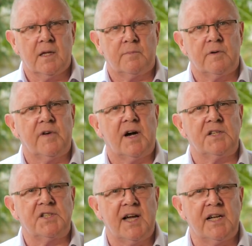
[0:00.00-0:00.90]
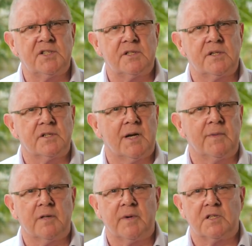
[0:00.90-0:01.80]
It provides answers to
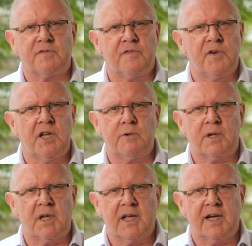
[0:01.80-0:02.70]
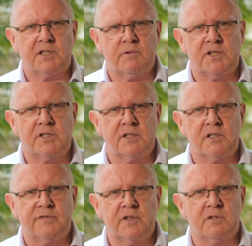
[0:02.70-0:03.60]
some of the most frequently asked
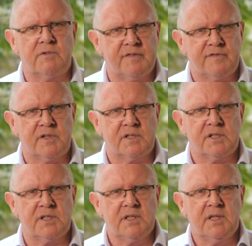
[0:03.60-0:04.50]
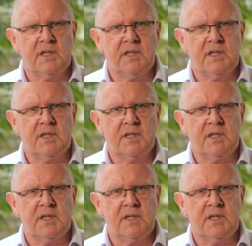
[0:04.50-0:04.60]
questions for your reference.